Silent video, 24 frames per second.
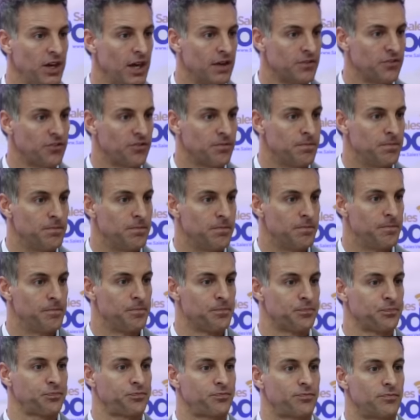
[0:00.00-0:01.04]
kids?
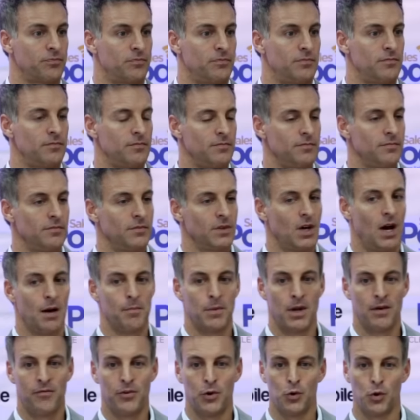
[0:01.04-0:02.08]
How
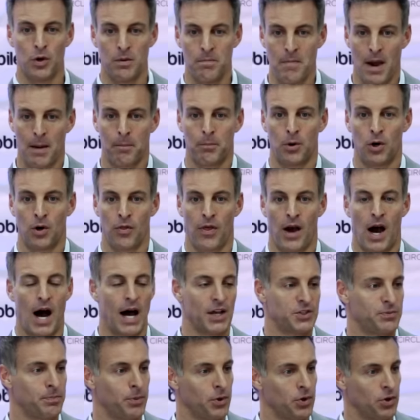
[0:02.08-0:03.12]
many of you remember the
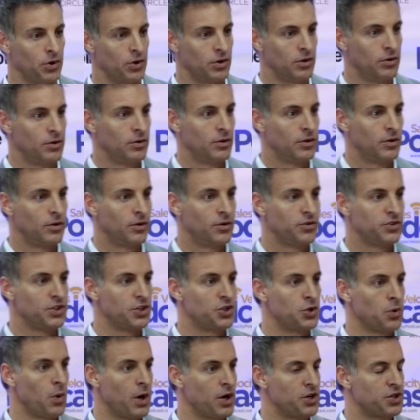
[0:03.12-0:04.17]
hospital
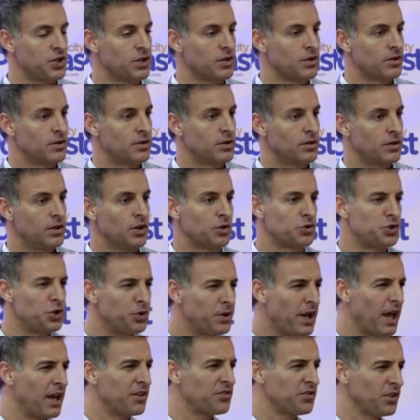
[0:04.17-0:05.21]
situation?
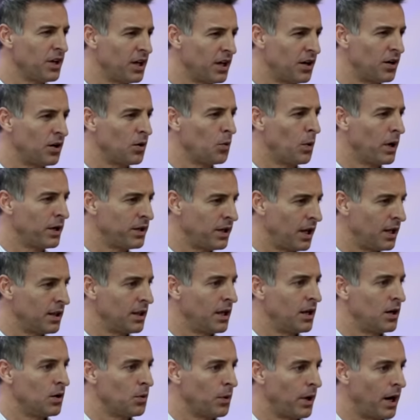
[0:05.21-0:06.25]
2 days later, 1 day
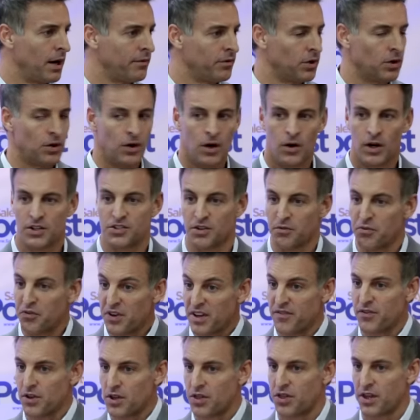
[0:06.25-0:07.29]
later, whatever. It's a
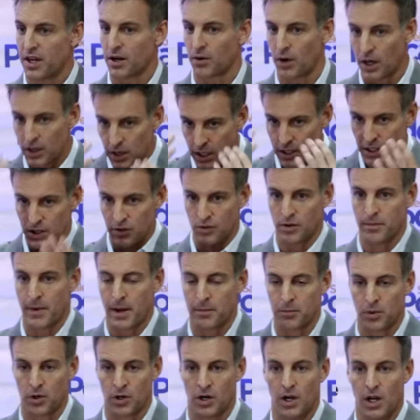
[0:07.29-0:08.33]
vivid thing, right? Like you
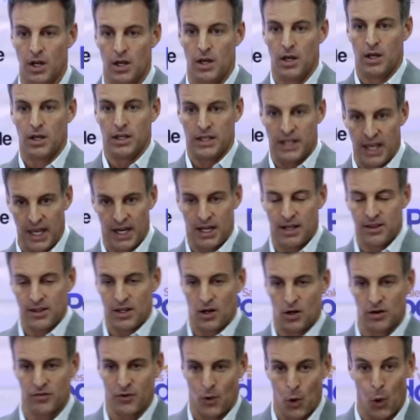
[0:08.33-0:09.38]
remember getting
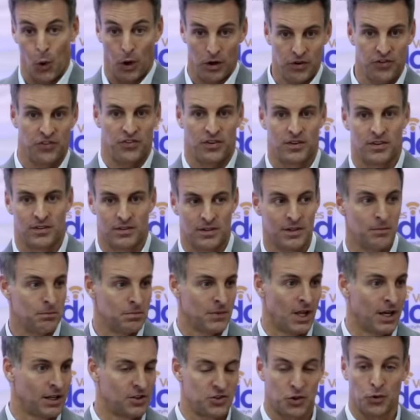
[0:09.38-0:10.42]
there, of course, and
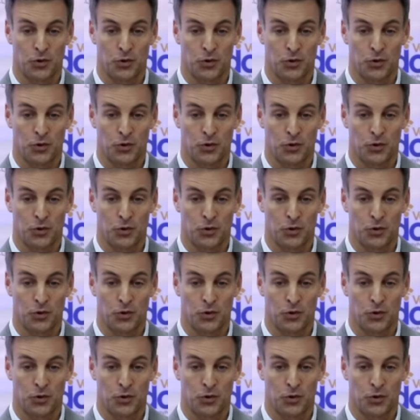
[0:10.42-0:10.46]
like